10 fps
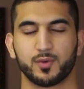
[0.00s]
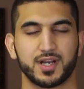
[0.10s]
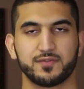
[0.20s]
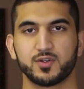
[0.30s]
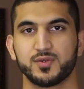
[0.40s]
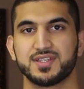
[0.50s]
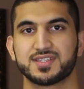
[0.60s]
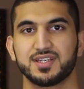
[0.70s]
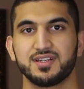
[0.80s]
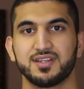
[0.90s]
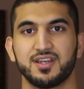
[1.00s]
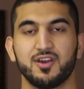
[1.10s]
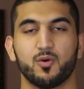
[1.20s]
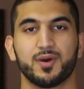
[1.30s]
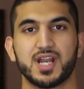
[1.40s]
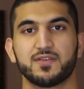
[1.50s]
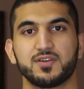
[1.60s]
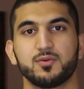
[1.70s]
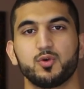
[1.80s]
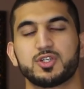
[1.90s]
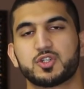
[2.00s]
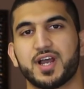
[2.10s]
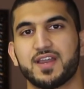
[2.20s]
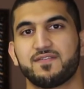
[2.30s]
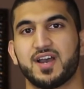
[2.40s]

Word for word: whatever reason, whenever we try